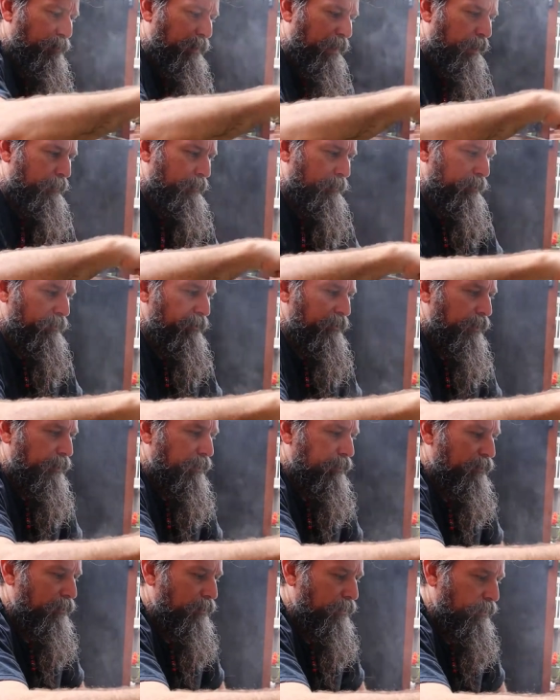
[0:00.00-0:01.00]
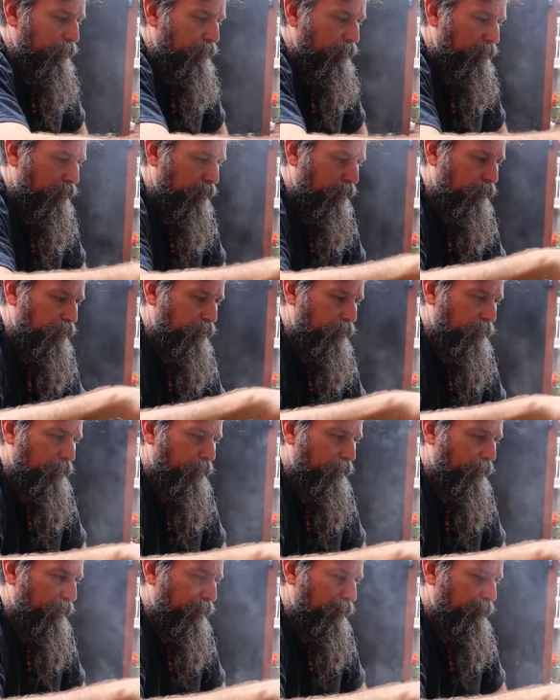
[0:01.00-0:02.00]
brownness that has
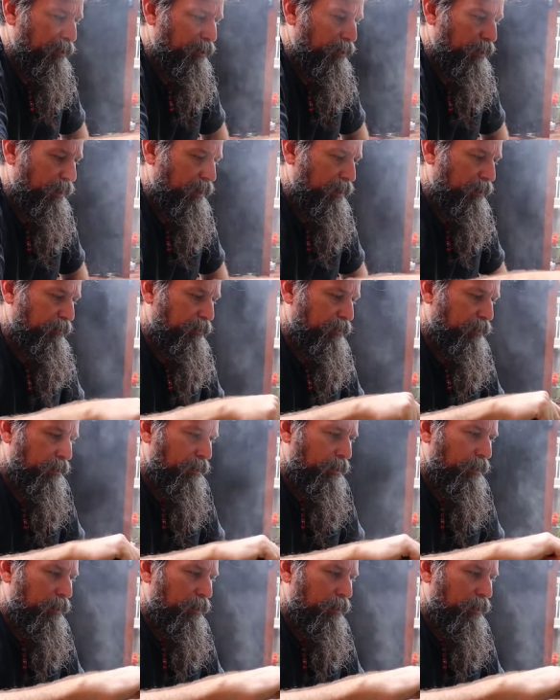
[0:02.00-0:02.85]
that we have achieved.